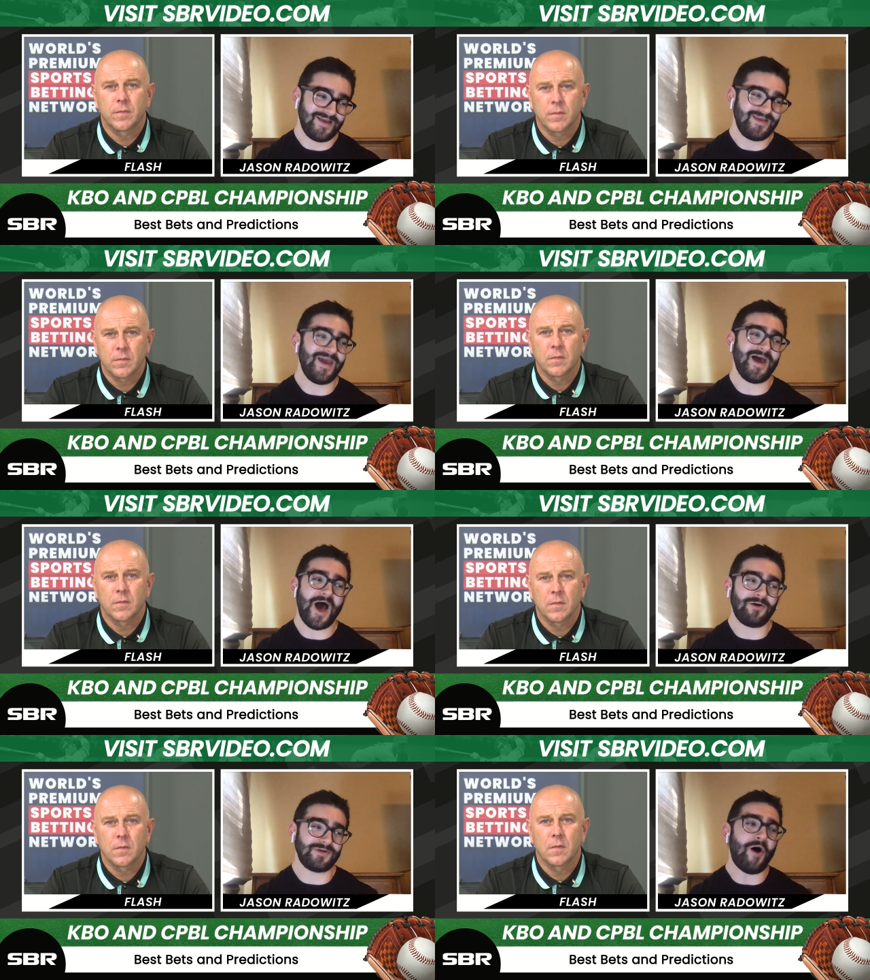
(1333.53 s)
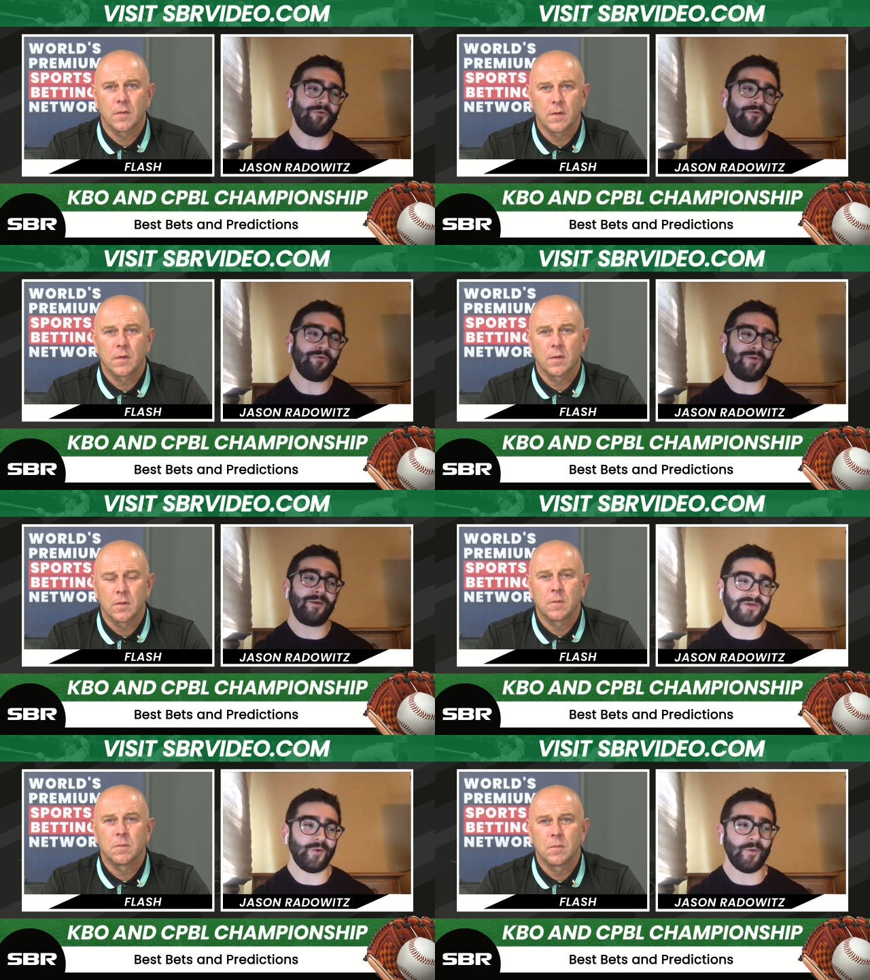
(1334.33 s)
Speaker 1: Yeah, I'll
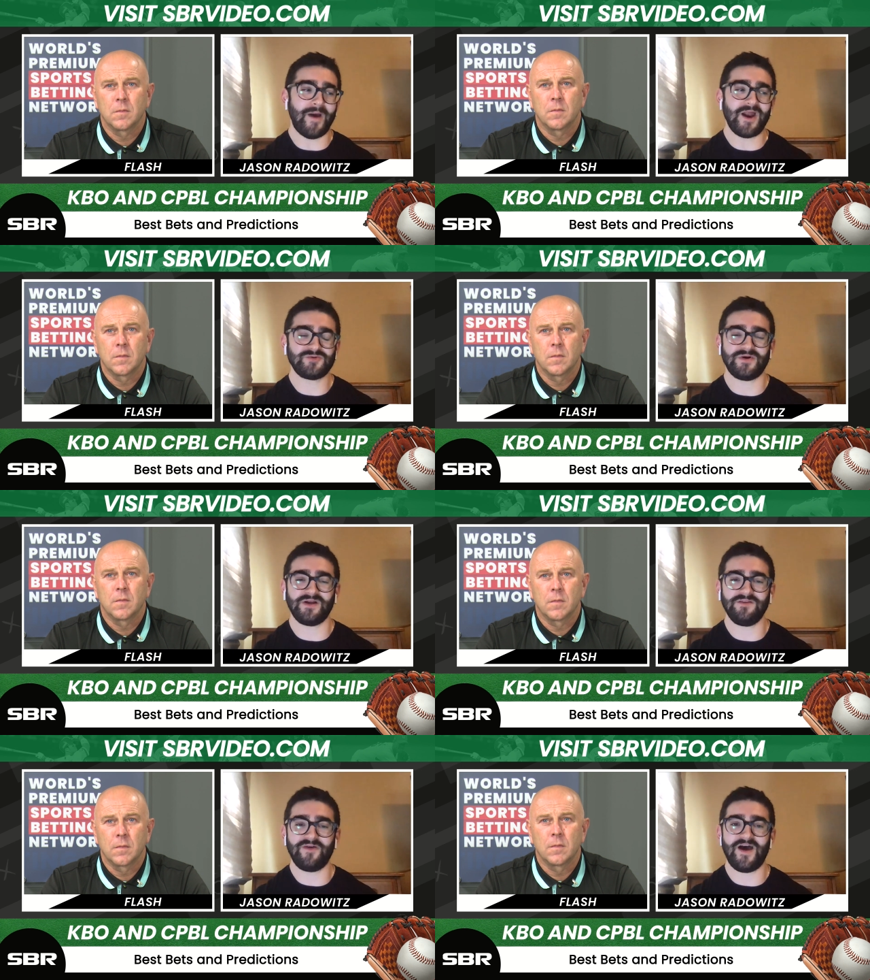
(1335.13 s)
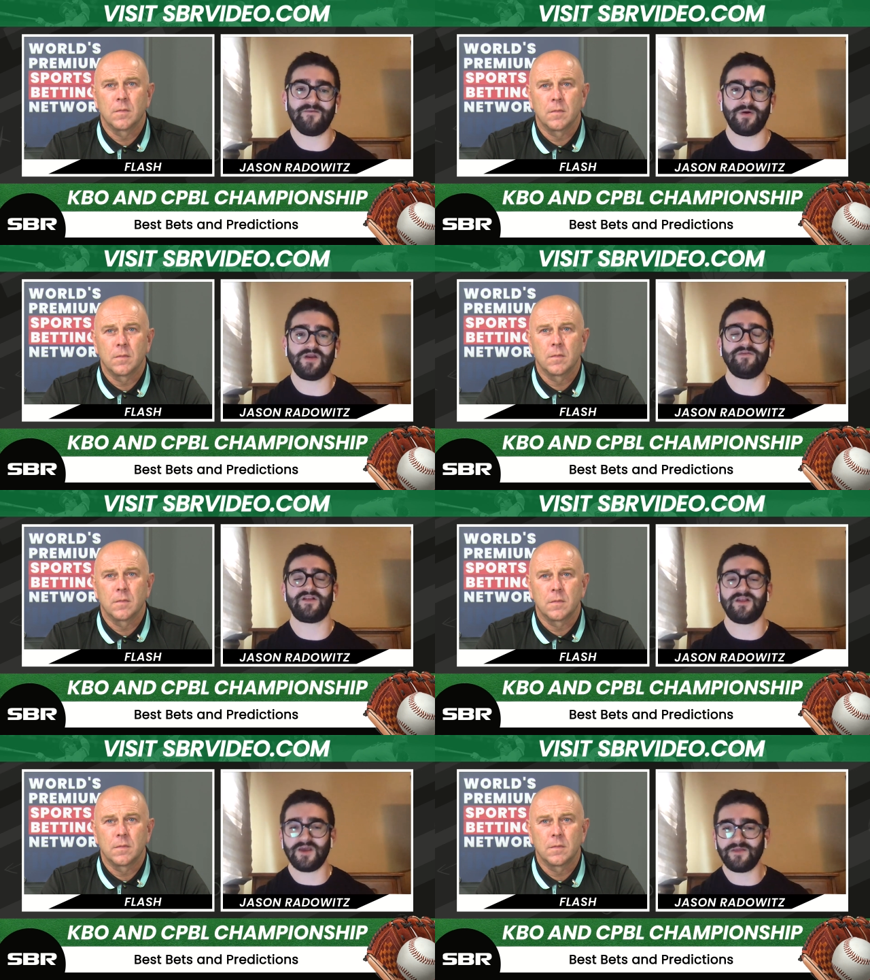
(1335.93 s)
ride with Kiwoom minus 195, but
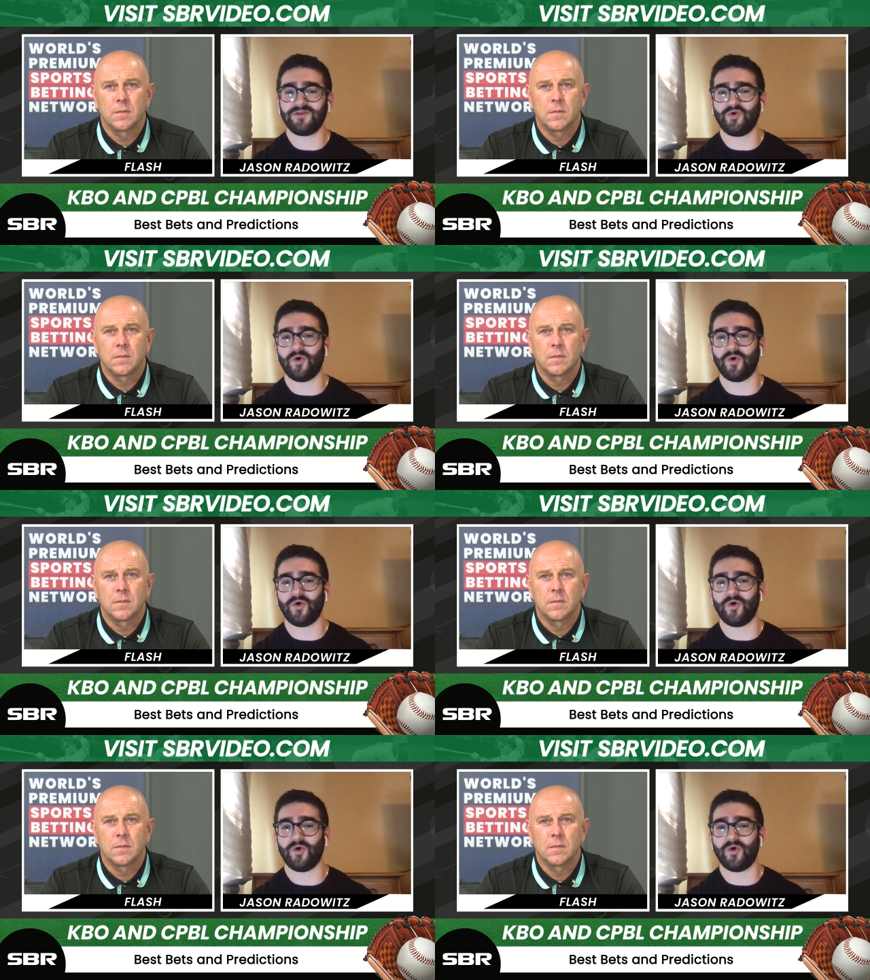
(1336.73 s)
if it's in the